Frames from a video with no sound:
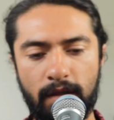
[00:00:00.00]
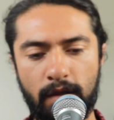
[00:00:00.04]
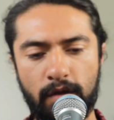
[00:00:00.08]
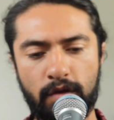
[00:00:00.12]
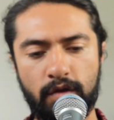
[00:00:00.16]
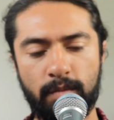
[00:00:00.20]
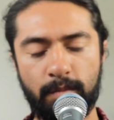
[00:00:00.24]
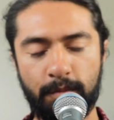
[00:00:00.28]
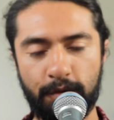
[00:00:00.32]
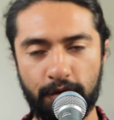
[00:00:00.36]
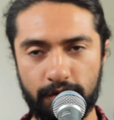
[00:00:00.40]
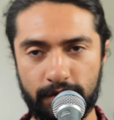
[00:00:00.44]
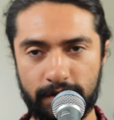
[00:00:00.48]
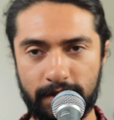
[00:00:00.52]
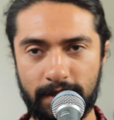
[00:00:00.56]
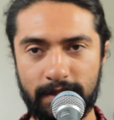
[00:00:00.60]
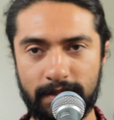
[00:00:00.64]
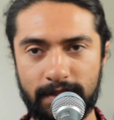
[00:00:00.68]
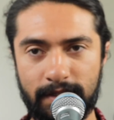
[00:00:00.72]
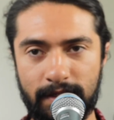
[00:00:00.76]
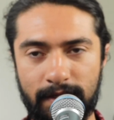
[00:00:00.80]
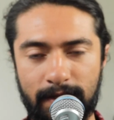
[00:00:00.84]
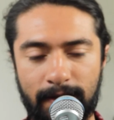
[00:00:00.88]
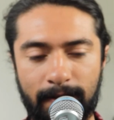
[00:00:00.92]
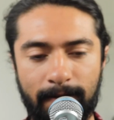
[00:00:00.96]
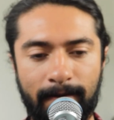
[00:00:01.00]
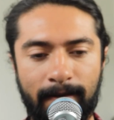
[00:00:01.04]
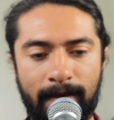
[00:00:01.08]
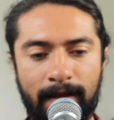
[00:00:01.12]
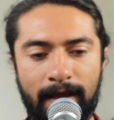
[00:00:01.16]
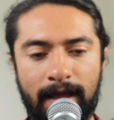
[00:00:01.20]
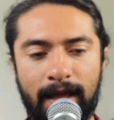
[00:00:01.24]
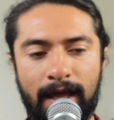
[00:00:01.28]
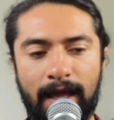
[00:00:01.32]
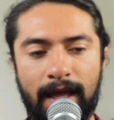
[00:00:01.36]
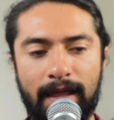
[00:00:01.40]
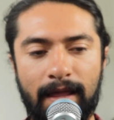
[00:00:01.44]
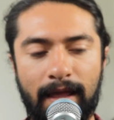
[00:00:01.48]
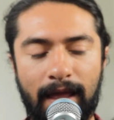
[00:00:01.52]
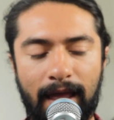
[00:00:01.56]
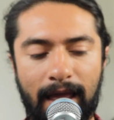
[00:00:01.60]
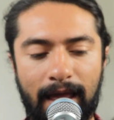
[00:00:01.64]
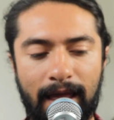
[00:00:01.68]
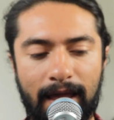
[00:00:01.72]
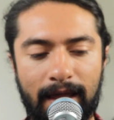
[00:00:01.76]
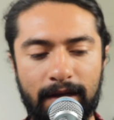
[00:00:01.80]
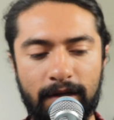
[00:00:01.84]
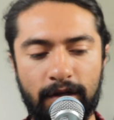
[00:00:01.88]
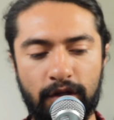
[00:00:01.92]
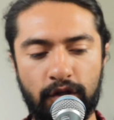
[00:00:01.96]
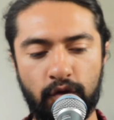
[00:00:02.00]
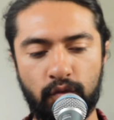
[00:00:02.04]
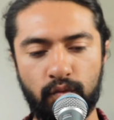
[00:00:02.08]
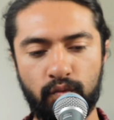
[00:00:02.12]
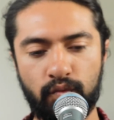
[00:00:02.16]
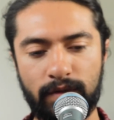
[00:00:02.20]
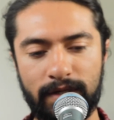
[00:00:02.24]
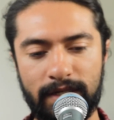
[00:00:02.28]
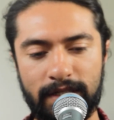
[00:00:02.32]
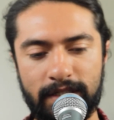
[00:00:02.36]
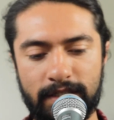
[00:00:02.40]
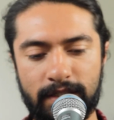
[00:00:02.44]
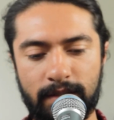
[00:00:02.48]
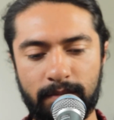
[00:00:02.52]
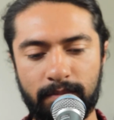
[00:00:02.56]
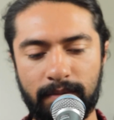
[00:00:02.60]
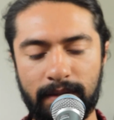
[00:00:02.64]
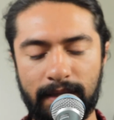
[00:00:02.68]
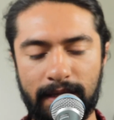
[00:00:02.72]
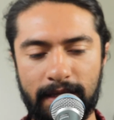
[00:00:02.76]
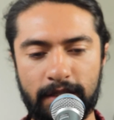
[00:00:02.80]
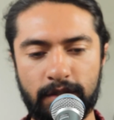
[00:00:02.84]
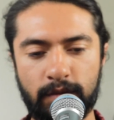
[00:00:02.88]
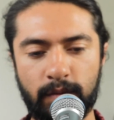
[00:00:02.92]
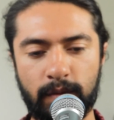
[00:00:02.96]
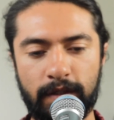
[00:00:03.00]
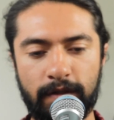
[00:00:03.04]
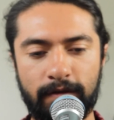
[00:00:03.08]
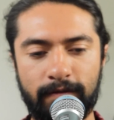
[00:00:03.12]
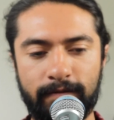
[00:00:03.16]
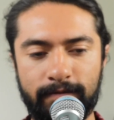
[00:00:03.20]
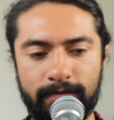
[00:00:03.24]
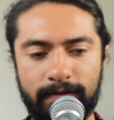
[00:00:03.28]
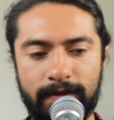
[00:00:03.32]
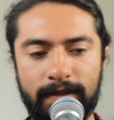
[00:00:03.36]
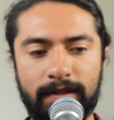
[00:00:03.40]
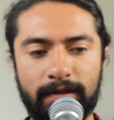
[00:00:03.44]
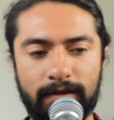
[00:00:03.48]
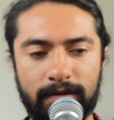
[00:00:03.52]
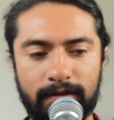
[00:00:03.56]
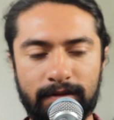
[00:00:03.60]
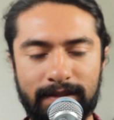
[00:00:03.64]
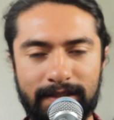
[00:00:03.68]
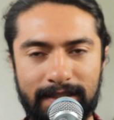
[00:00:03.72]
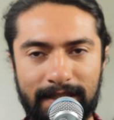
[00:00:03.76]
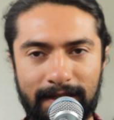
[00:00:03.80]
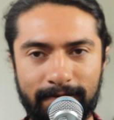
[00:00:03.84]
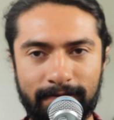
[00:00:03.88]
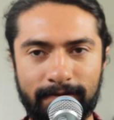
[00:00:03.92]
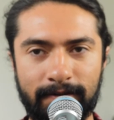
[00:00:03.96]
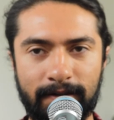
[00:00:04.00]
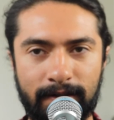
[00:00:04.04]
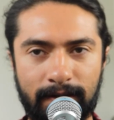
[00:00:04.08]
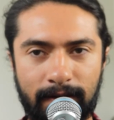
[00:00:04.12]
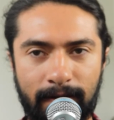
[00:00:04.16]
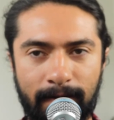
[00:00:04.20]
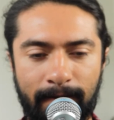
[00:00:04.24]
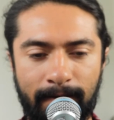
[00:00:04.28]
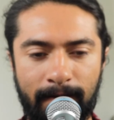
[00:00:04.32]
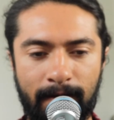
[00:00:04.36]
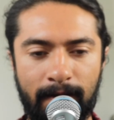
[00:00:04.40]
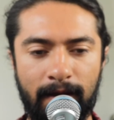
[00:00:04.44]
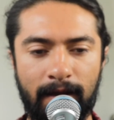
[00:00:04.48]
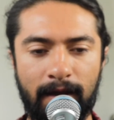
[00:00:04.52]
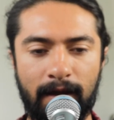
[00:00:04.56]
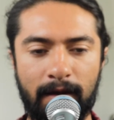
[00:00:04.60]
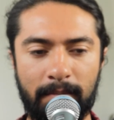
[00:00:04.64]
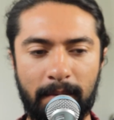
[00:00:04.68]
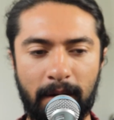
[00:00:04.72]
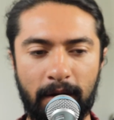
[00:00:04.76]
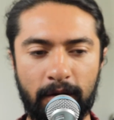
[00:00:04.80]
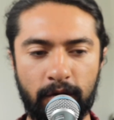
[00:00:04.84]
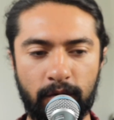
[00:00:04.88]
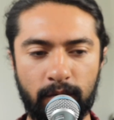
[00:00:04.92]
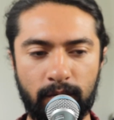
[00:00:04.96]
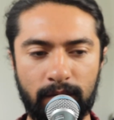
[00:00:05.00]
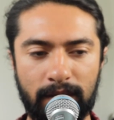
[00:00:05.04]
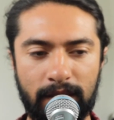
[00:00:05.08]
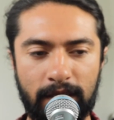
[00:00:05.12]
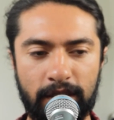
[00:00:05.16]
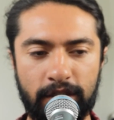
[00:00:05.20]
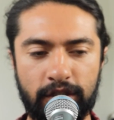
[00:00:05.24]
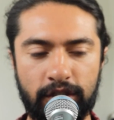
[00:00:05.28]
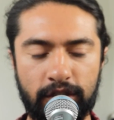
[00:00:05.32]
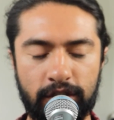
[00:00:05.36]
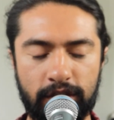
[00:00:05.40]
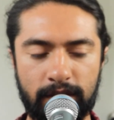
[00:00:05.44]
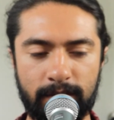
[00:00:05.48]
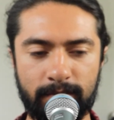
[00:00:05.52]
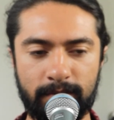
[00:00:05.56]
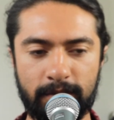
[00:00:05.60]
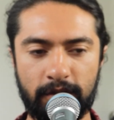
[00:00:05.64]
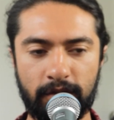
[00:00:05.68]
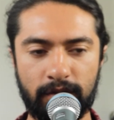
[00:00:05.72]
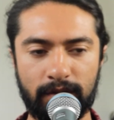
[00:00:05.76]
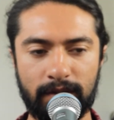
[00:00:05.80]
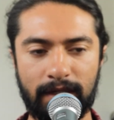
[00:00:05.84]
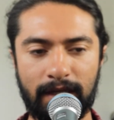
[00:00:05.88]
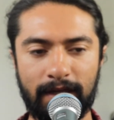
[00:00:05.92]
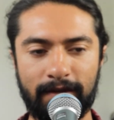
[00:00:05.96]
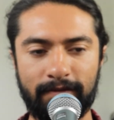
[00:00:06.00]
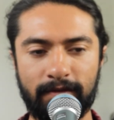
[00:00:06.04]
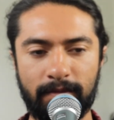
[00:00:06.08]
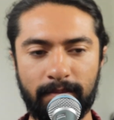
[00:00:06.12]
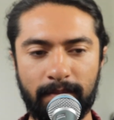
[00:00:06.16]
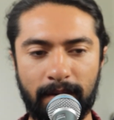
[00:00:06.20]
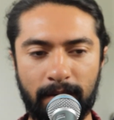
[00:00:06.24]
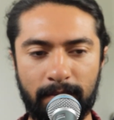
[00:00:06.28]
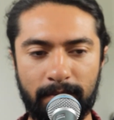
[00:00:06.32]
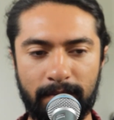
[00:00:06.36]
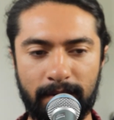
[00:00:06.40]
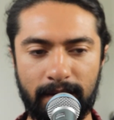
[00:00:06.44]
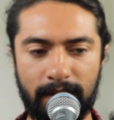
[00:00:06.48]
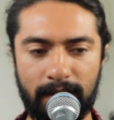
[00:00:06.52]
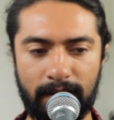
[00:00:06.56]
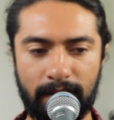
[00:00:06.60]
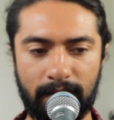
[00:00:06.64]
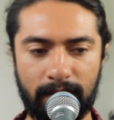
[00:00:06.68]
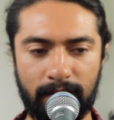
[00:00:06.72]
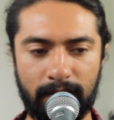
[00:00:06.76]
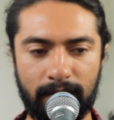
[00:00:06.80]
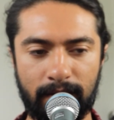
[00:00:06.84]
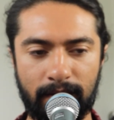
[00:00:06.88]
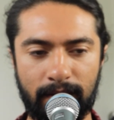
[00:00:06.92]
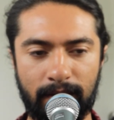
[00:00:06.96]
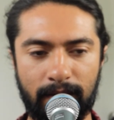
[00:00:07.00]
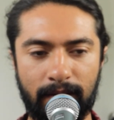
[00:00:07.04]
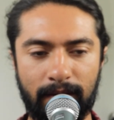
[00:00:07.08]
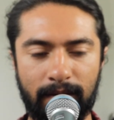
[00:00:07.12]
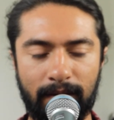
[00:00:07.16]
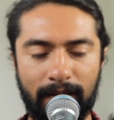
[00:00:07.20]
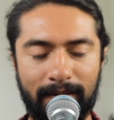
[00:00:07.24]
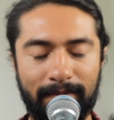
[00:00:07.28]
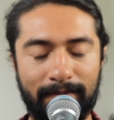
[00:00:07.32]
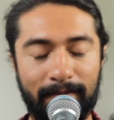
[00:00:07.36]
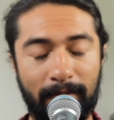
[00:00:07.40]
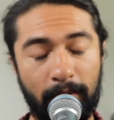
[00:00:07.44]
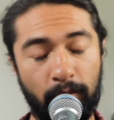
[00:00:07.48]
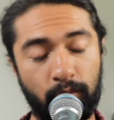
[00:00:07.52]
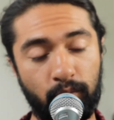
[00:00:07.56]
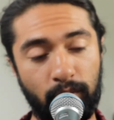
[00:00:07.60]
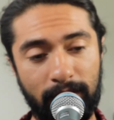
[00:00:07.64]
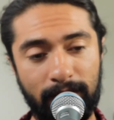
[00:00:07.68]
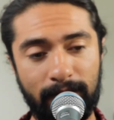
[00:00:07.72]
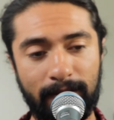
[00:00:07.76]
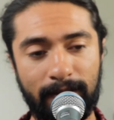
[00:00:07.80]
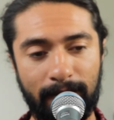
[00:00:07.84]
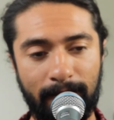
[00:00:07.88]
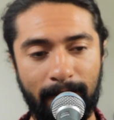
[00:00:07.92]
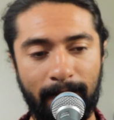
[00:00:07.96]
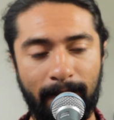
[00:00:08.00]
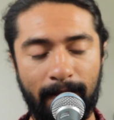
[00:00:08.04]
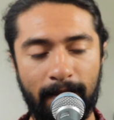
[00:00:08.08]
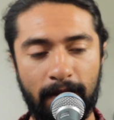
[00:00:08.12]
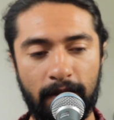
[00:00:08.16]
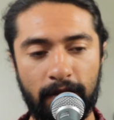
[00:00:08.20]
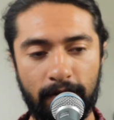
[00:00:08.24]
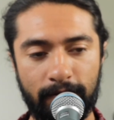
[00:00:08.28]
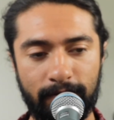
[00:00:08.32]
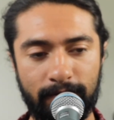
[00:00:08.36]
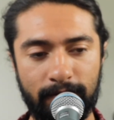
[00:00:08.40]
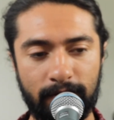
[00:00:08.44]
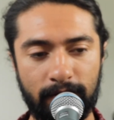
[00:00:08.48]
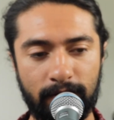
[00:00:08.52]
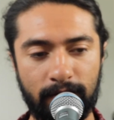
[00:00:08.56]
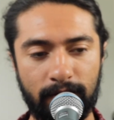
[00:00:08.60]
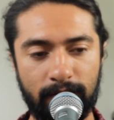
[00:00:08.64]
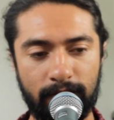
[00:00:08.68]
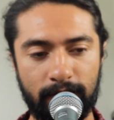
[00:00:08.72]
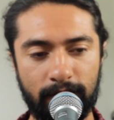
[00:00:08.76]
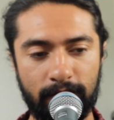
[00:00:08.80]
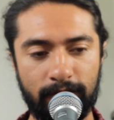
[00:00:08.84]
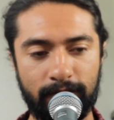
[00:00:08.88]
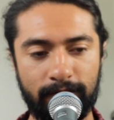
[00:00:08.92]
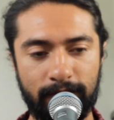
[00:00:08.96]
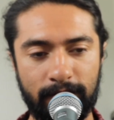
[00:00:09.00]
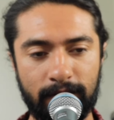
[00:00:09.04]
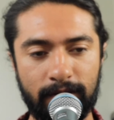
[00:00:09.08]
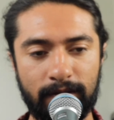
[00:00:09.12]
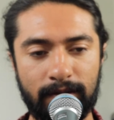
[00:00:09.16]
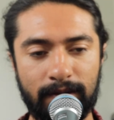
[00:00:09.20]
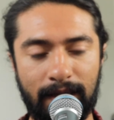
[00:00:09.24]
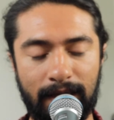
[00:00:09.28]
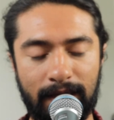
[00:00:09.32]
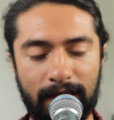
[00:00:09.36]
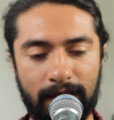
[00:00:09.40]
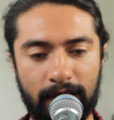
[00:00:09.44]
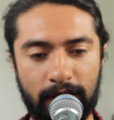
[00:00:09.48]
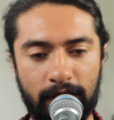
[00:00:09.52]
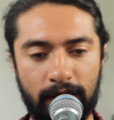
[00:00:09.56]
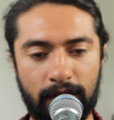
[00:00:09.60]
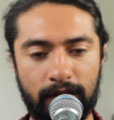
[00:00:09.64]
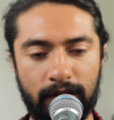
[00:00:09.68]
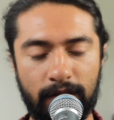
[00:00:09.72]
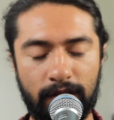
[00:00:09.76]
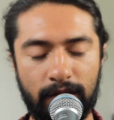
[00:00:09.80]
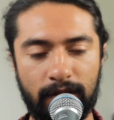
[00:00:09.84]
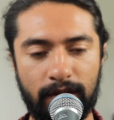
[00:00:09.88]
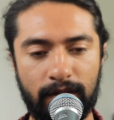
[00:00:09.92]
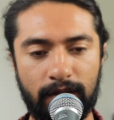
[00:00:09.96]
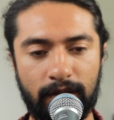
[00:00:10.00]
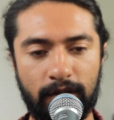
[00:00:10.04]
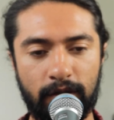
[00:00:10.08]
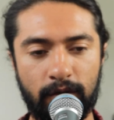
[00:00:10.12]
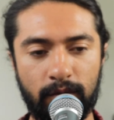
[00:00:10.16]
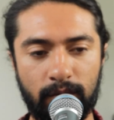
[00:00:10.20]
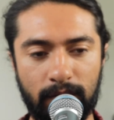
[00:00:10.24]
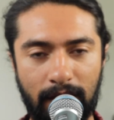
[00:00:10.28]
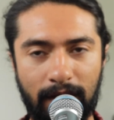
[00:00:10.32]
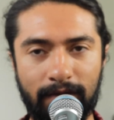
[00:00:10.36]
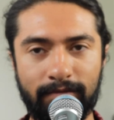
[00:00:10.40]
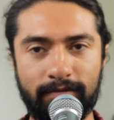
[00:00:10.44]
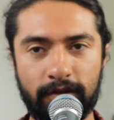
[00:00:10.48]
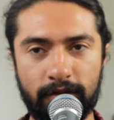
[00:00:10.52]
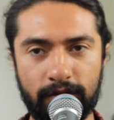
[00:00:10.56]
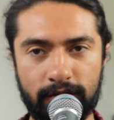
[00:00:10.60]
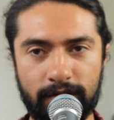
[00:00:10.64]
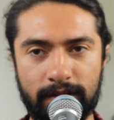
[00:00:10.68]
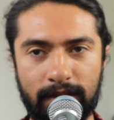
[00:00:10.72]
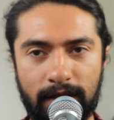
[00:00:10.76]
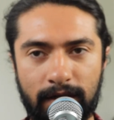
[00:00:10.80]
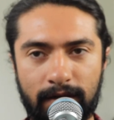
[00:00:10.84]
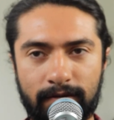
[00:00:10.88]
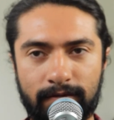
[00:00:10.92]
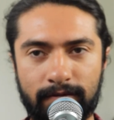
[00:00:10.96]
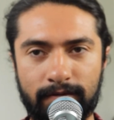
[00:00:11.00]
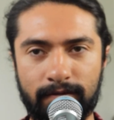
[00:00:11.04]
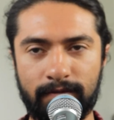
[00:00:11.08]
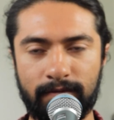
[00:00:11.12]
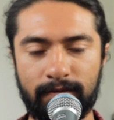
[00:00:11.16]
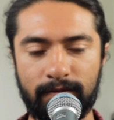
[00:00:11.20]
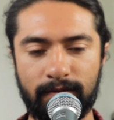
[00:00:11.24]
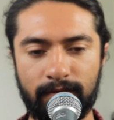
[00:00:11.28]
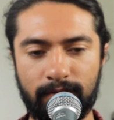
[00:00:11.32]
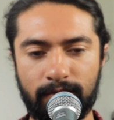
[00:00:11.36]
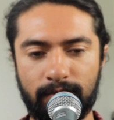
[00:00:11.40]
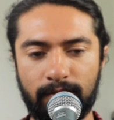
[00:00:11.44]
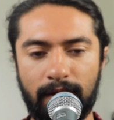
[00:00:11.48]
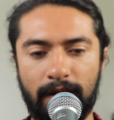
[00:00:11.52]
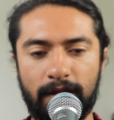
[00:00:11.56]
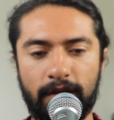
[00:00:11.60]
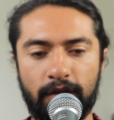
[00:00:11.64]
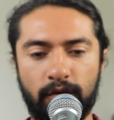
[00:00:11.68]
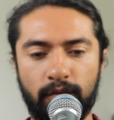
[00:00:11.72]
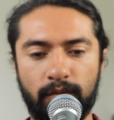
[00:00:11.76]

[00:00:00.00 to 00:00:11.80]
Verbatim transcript: you persist in it, and you reach the place where you feel different about your relationships in your life, about being uh, uh, really, you feel, you feel like you love yourself right?